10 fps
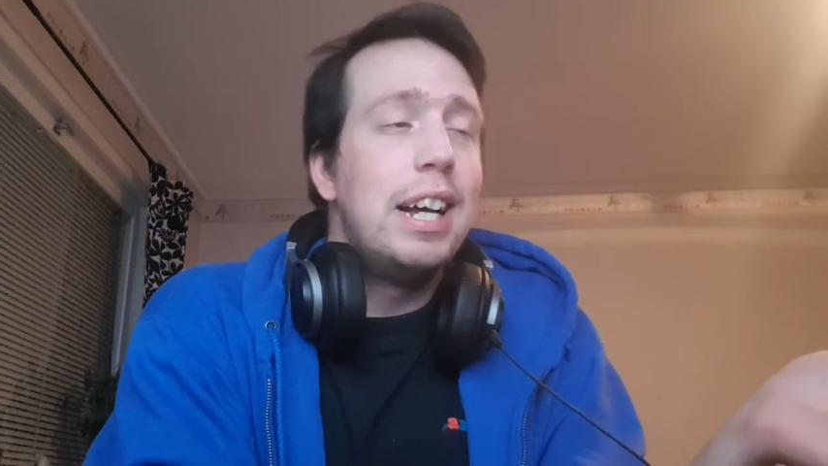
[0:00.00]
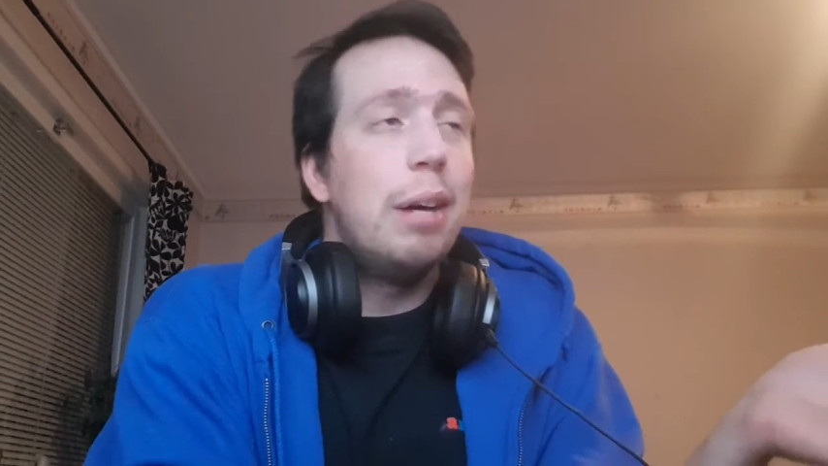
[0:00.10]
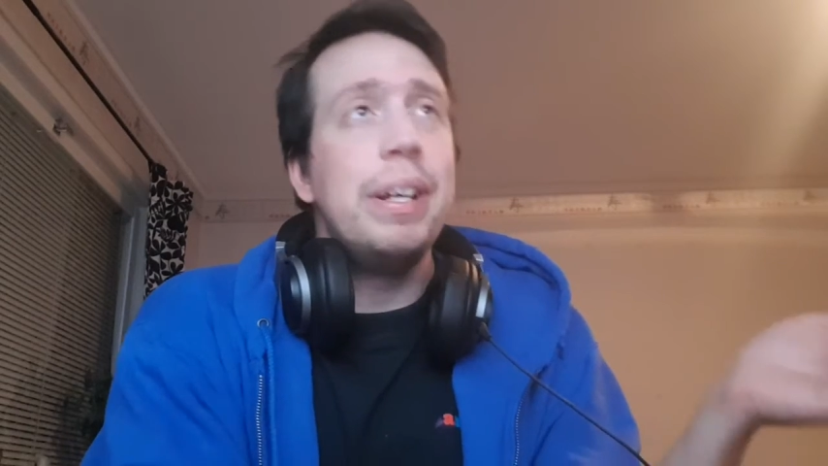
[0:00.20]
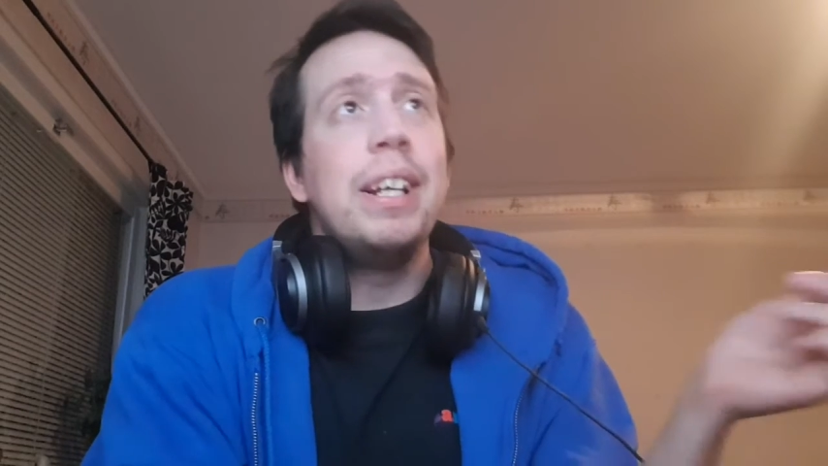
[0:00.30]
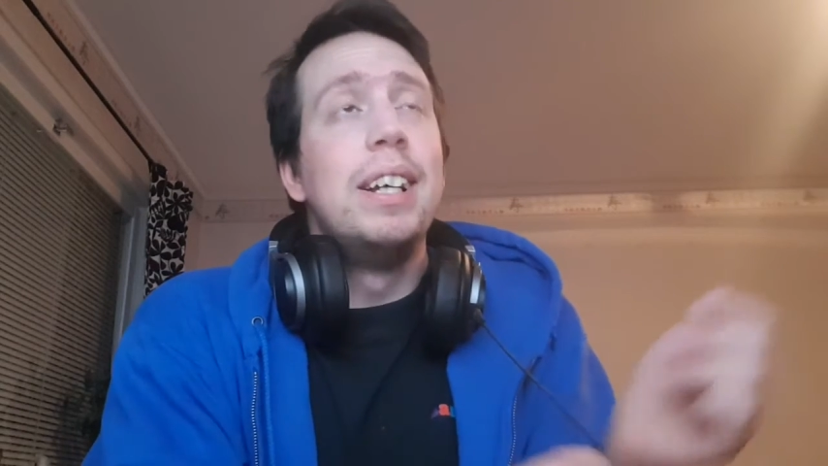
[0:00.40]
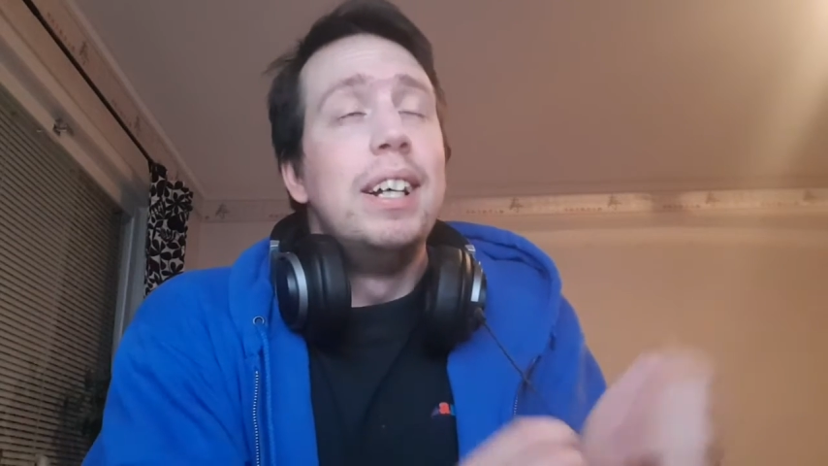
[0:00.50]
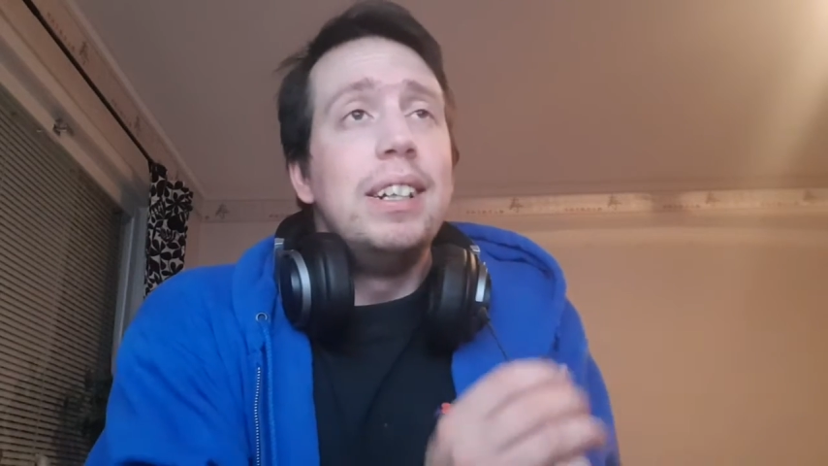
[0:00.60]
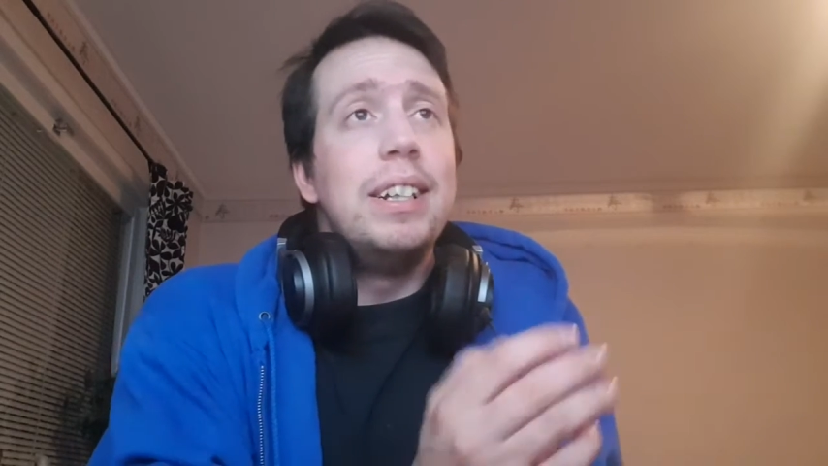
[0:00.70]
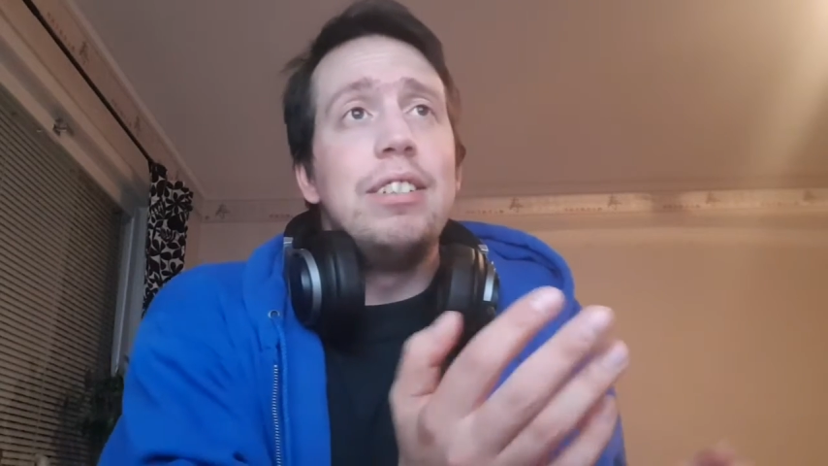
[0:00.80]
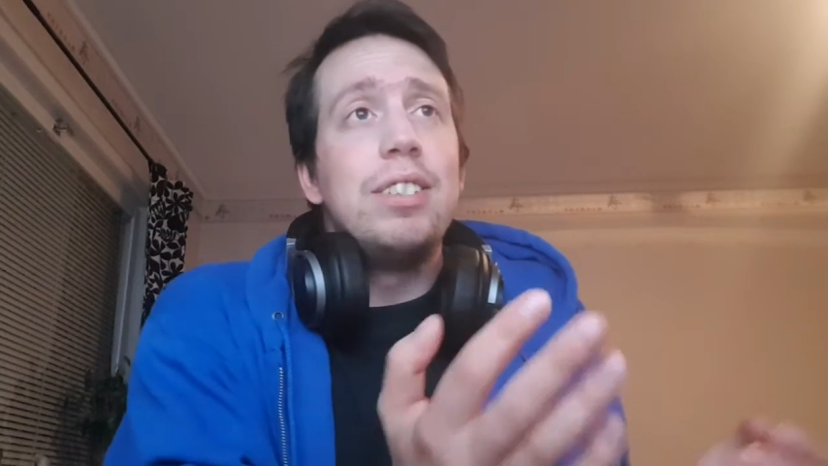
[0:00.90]
I mean,
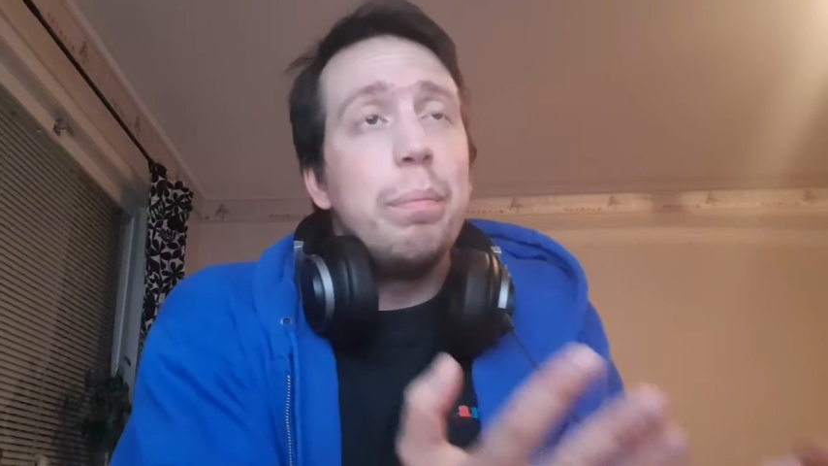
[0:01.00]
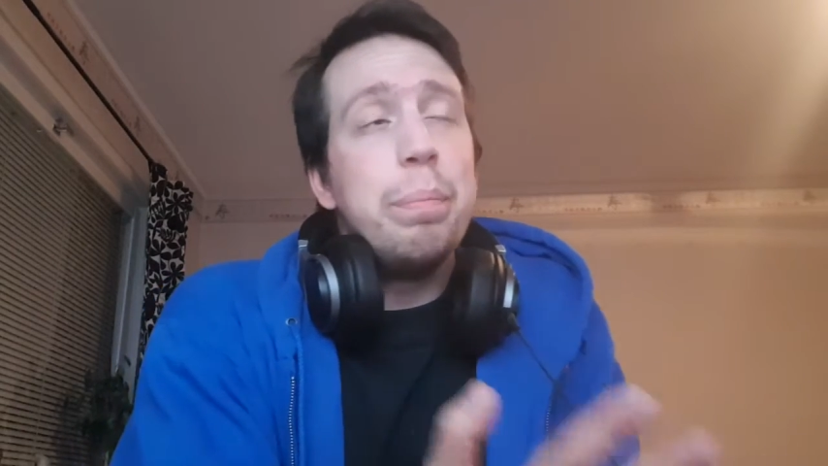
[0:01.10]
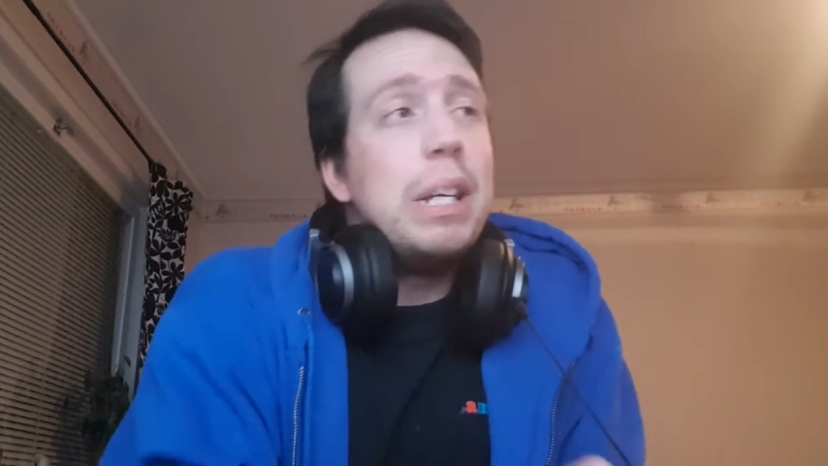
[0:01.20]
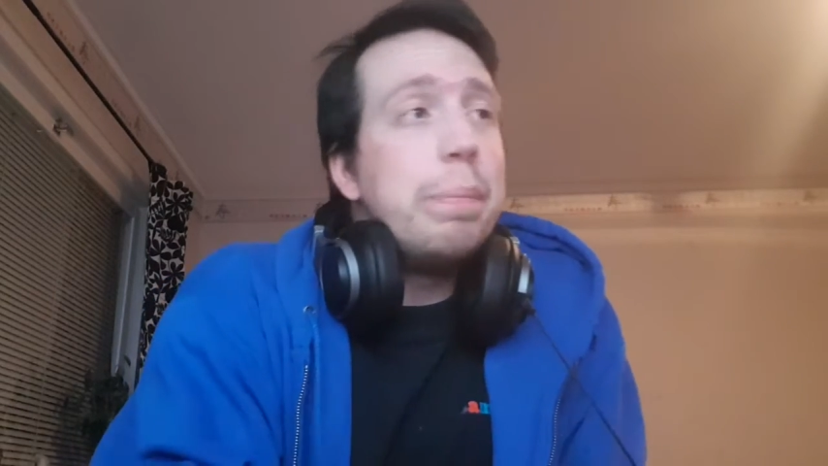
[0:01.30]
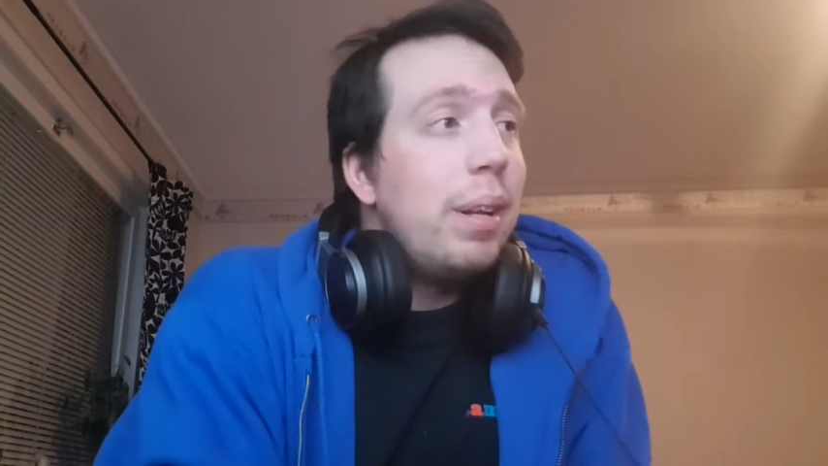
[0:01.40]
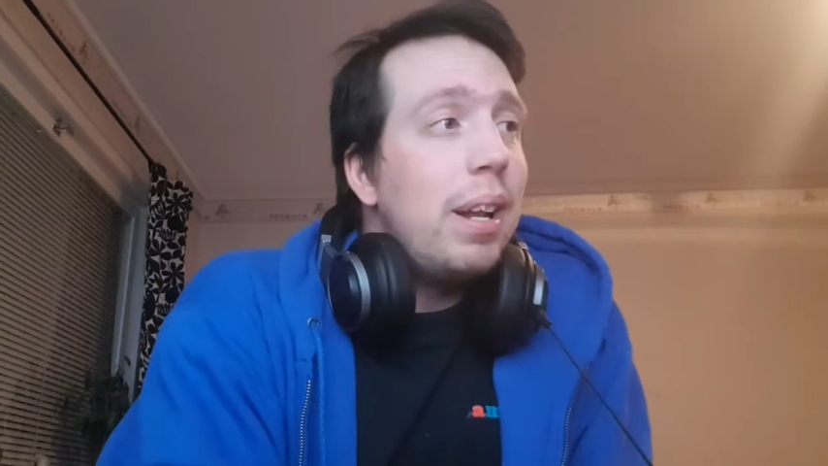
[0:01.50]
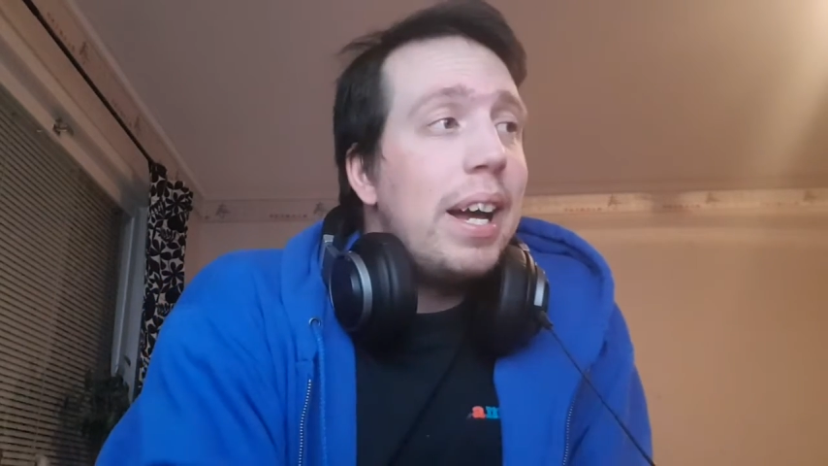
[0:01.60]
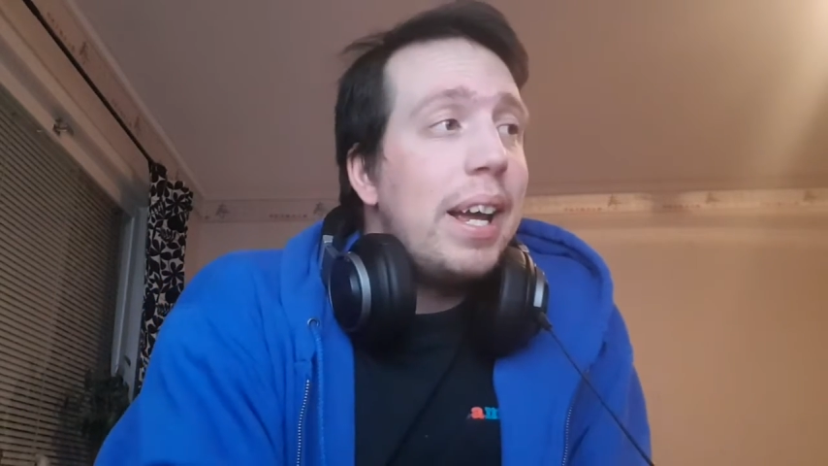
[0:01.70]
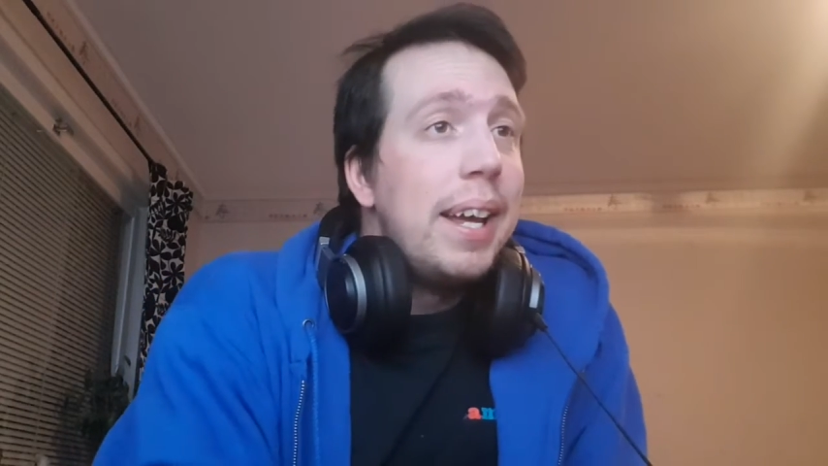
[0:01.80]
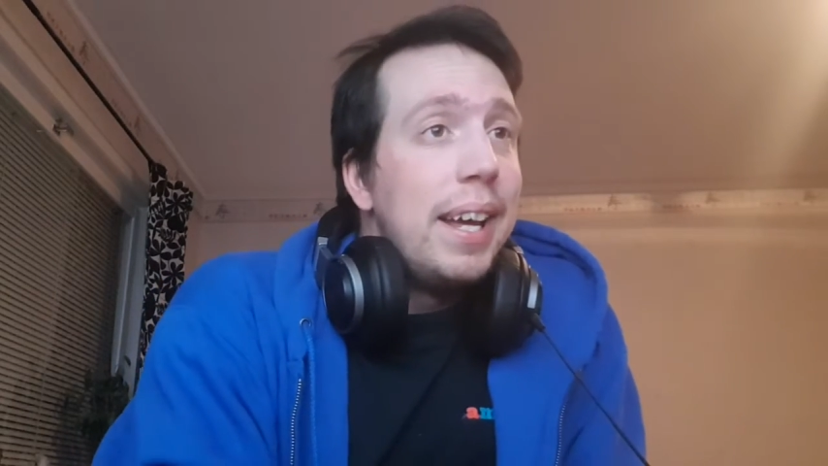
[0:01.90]
there's some people
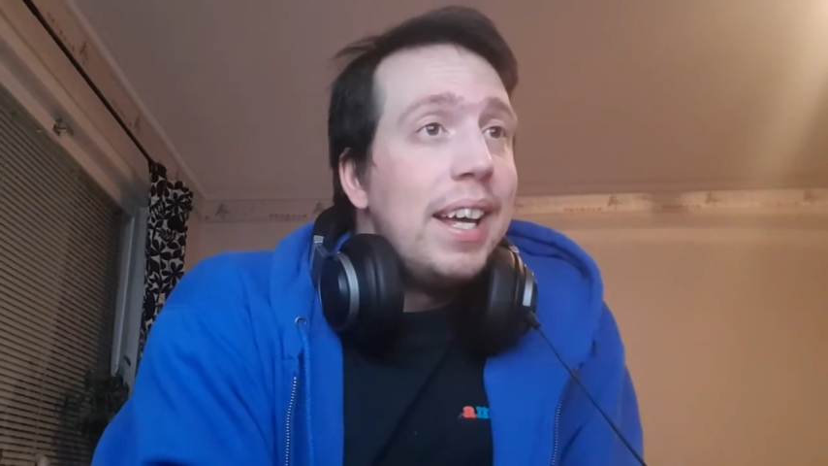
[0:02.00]
I